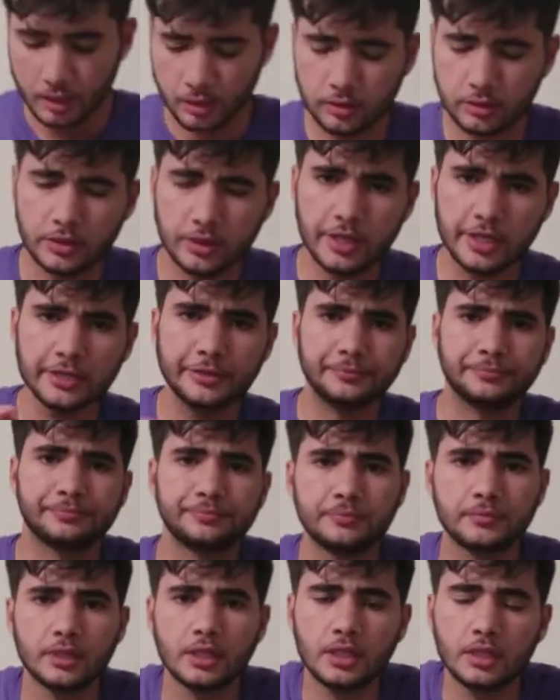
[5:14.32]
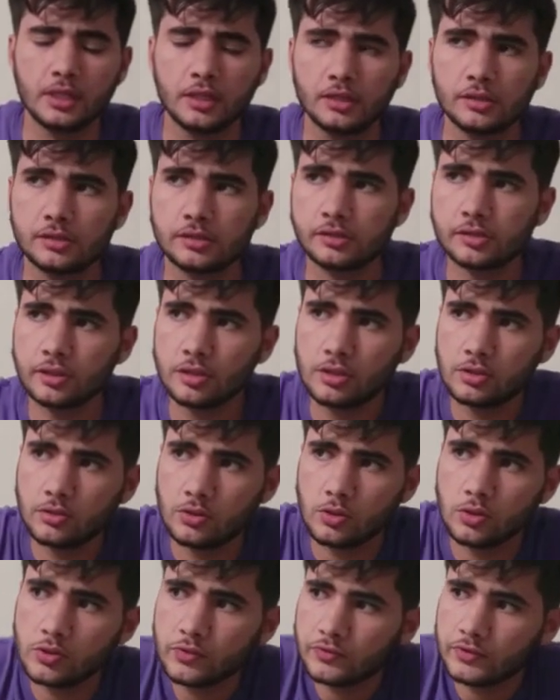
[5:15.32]
Okay, so
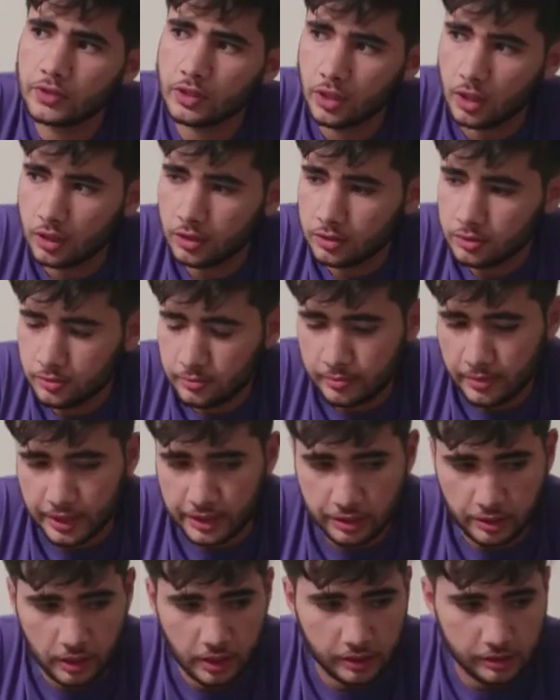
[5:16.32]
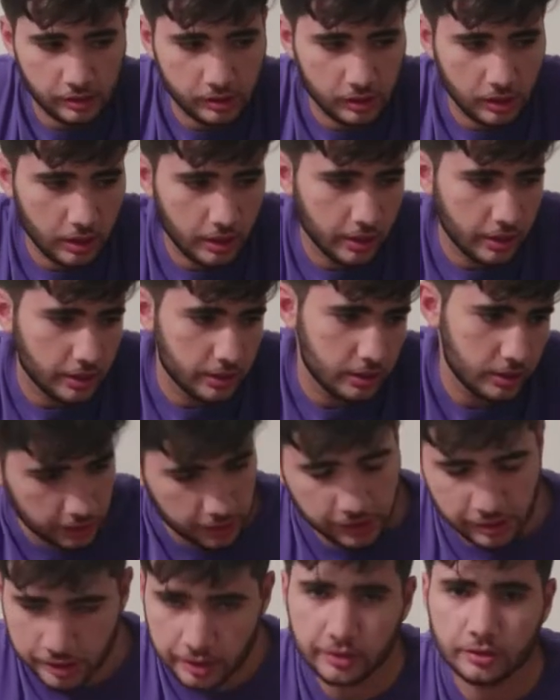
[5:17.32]
overall, my thoughts are
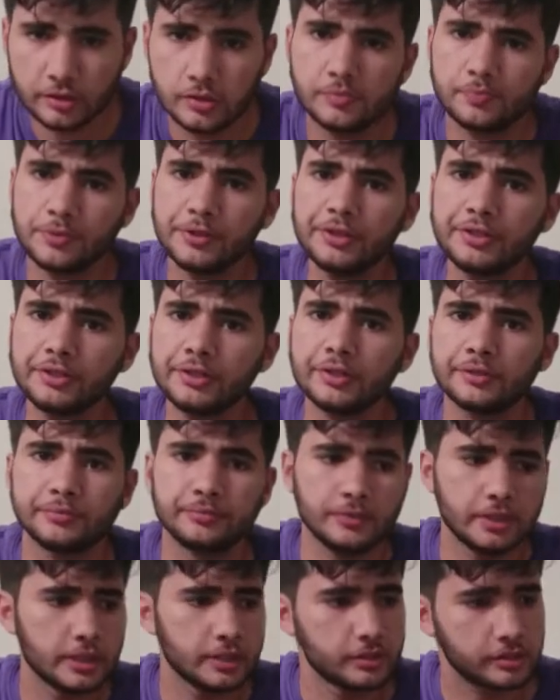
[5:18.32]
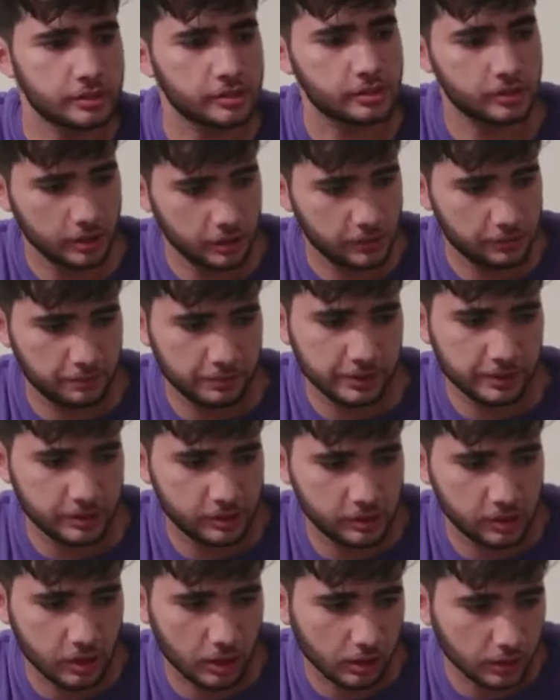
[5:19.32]
the cereal is pretty good. It's it's pretty
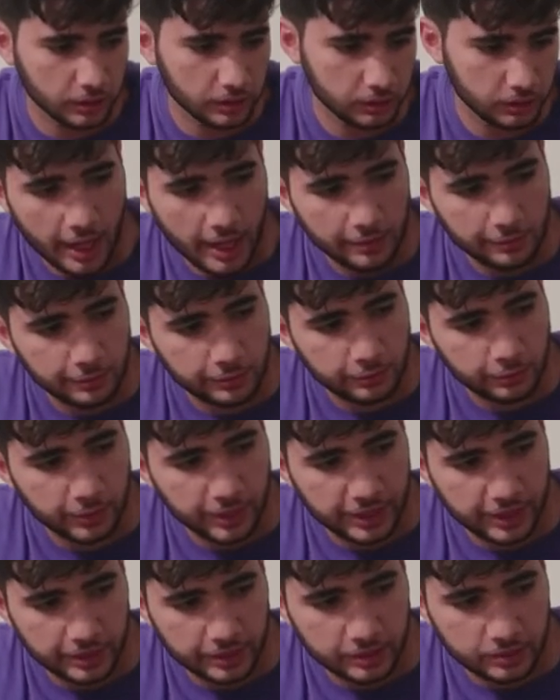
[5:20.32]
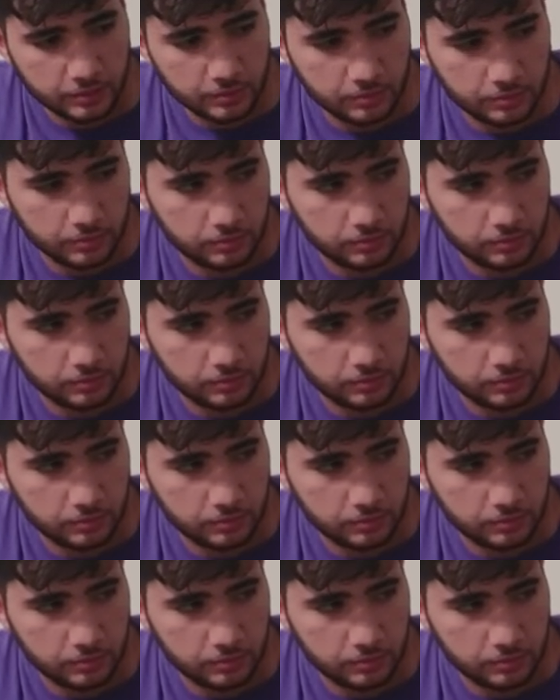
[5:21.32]
solid. I would read it